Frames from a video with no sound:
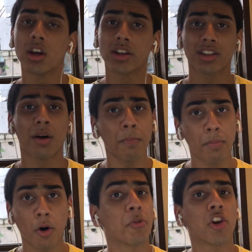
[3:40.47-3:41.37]
Some
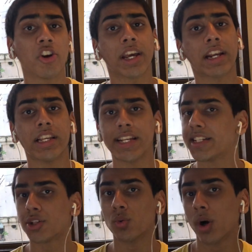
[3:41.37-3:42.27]
popular
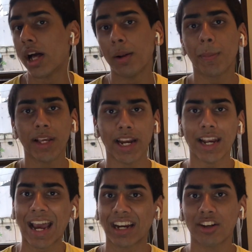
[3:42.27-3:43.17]
techniques to help get
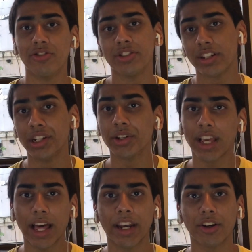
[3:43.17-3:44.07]
actors into
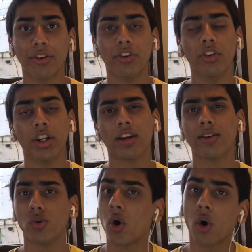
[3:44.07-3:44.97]
character
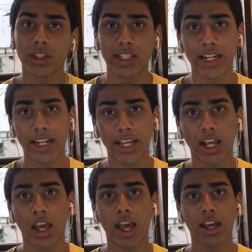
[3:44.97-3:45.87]
include hot seating
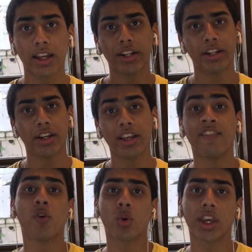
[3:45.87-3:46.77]
and
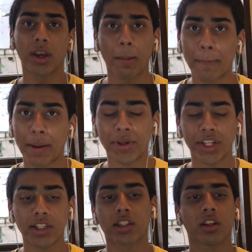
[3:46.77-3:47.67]
invoking
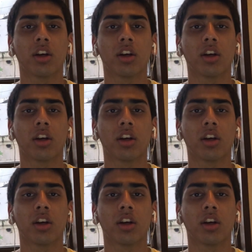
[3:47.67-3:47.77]
memories.